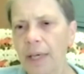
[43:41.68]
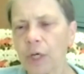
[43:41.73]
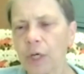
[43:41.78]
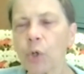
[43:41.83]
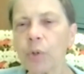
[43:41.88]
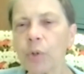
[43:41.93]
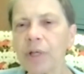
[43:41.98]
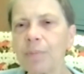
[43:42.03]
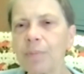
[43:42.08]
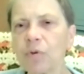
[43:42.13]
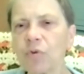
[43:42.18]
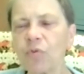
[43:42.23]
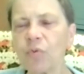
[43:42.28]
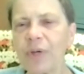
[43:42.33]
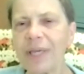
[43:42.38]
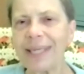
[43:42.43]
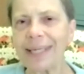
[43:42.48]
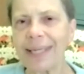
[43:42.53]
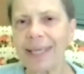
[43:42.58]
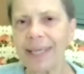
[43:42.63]
cream of
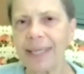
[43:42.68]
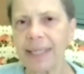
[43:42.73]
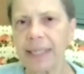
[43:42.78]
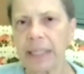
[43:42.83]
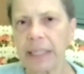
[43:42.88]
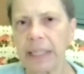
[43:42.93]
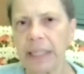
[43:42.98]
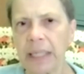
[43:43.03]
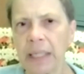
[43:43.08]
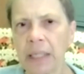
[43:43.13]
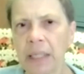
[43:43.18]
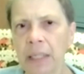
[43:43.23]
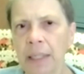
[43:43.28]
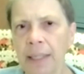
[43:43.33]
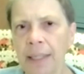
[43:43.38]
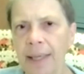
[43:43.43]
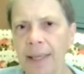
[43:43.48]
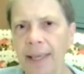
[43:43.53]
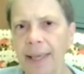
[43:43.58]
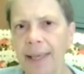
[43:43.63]
wheat handy
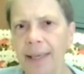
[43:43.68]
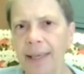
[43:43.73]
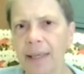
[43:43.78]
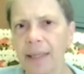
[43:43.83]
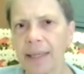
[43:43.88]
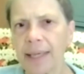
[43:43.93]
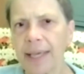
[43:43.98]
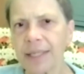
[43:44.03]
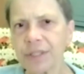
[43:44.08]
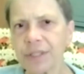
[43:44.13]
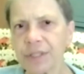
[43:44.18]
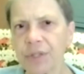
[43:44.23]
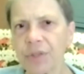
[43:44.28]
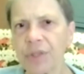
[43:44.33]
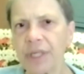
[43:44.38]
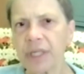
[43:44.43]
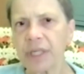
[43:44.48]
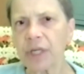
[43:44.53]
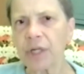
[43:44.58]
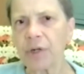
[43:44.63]
as a
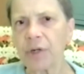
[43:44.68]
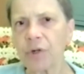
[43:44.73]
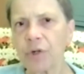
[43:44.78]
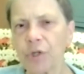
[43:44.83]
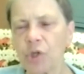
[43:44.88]
thickener.